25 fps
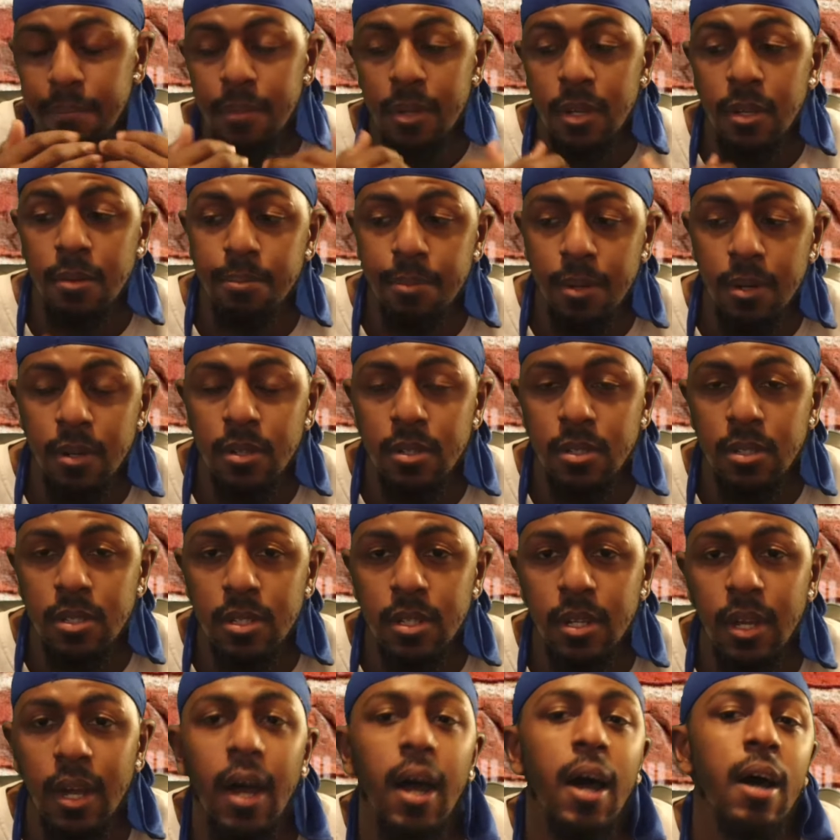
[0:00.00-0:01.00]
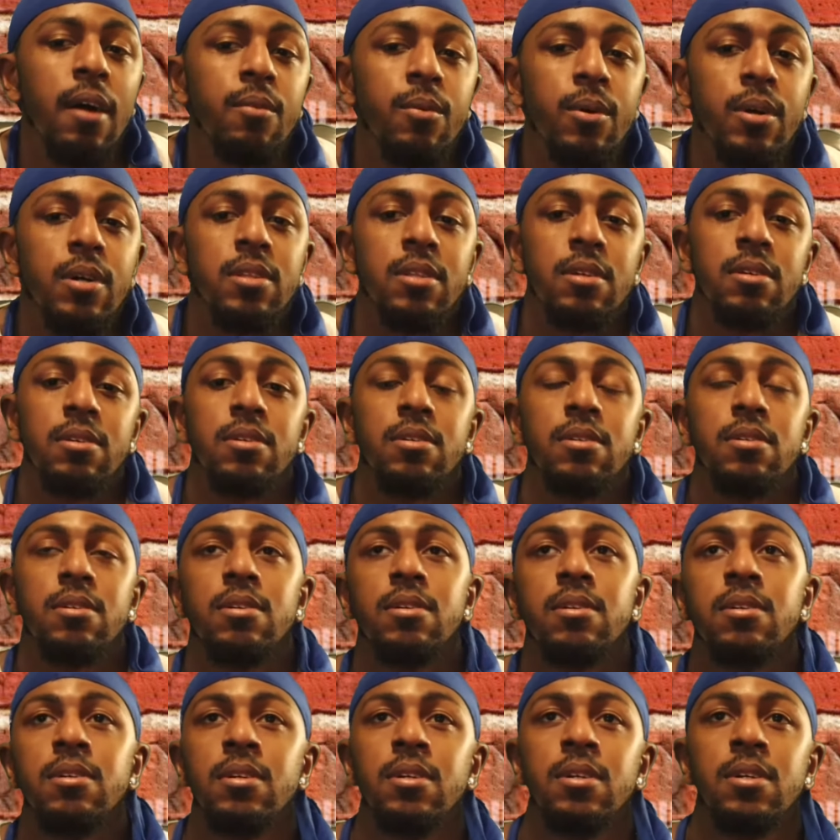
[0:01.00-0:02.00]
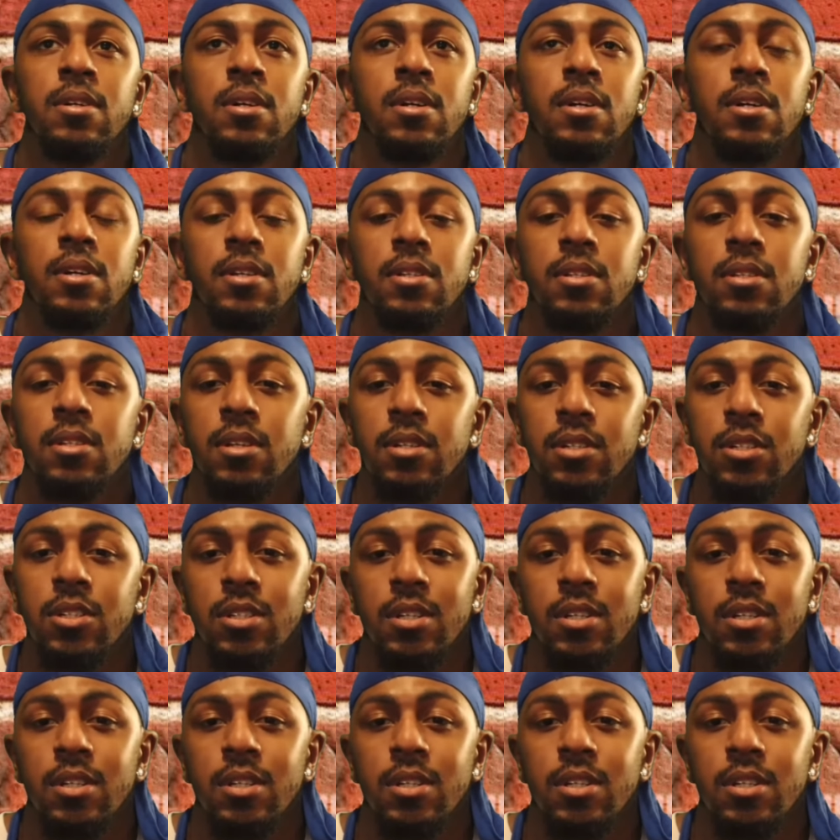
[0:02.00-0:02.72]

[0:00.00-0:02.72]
me personally, I like to do